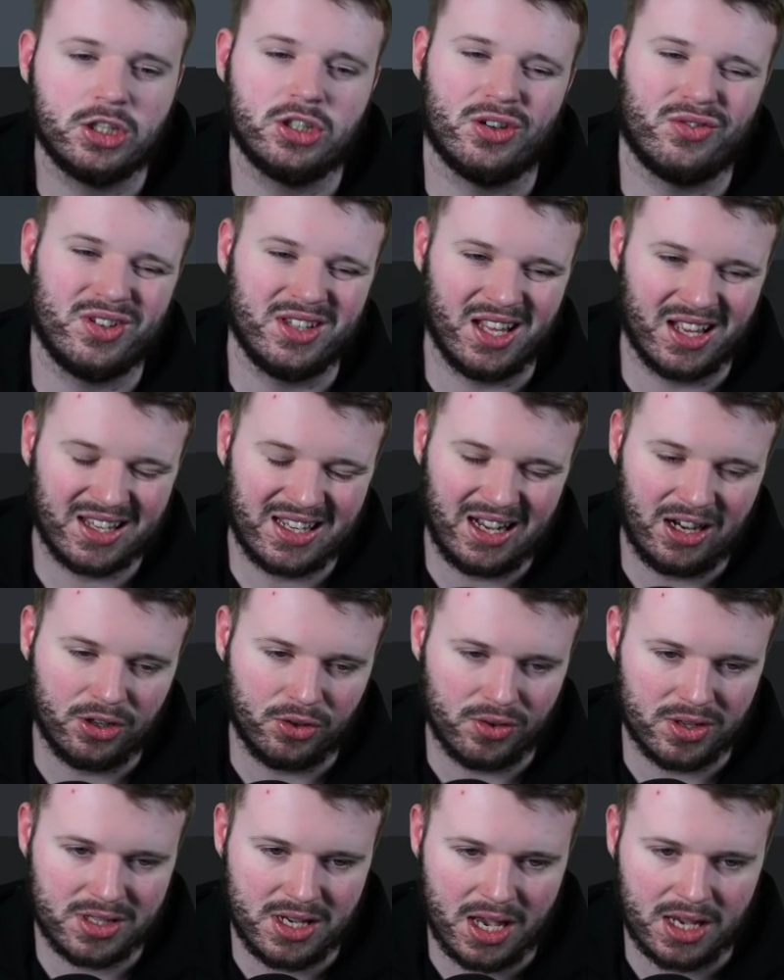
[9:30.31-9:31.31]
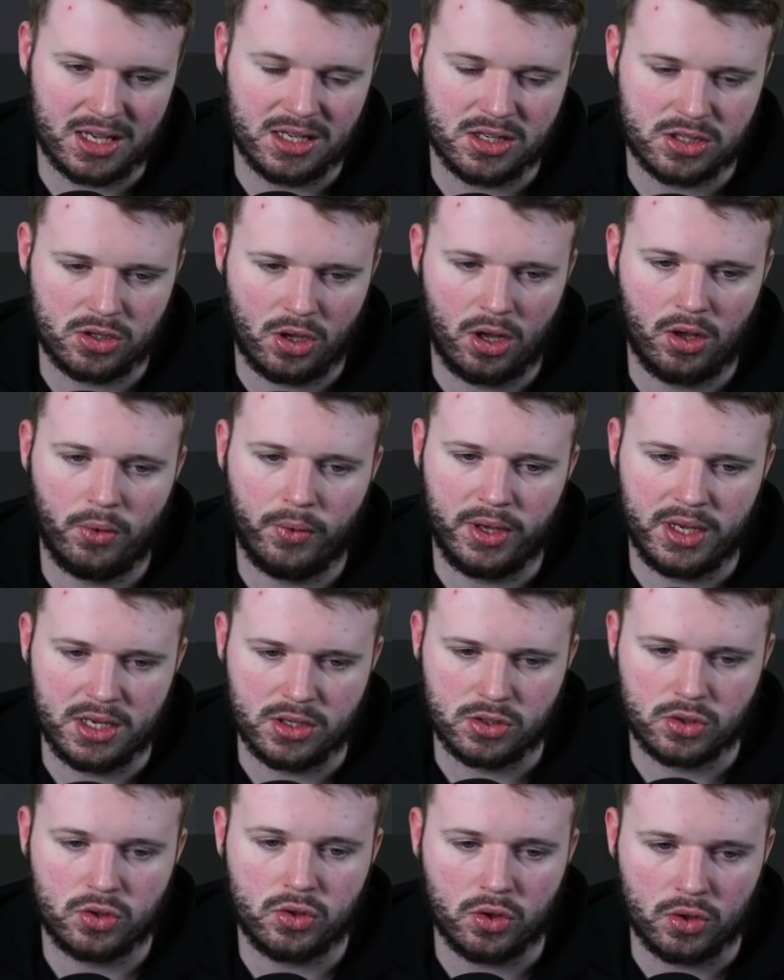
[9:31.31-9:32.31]
I think that counter-attacking style is
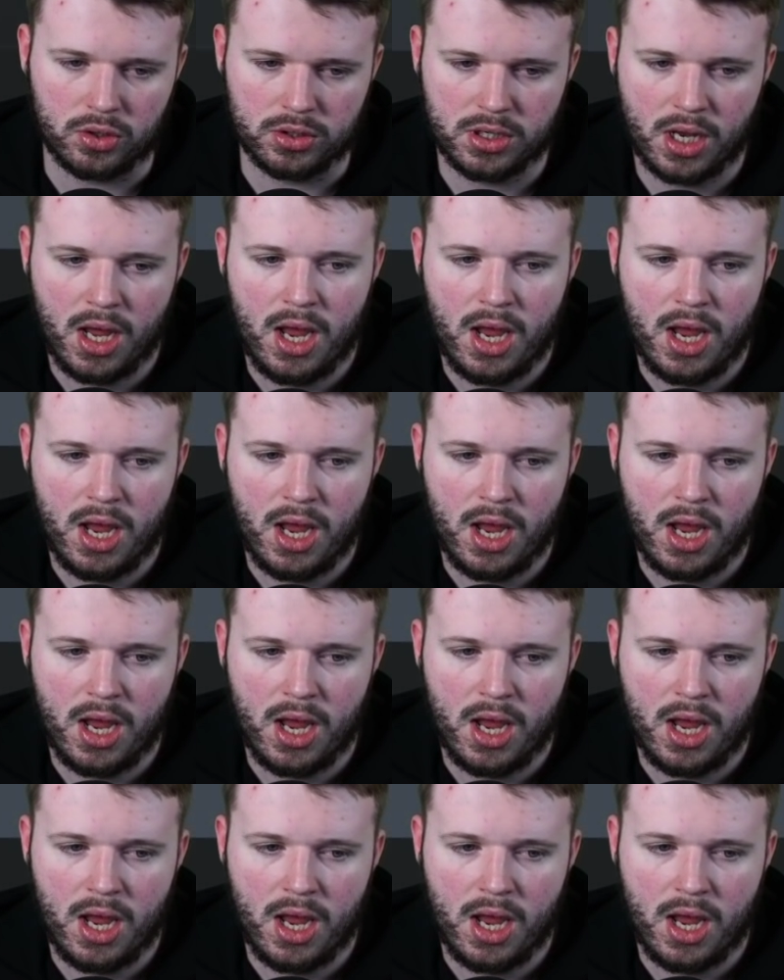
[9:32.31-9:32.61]
good.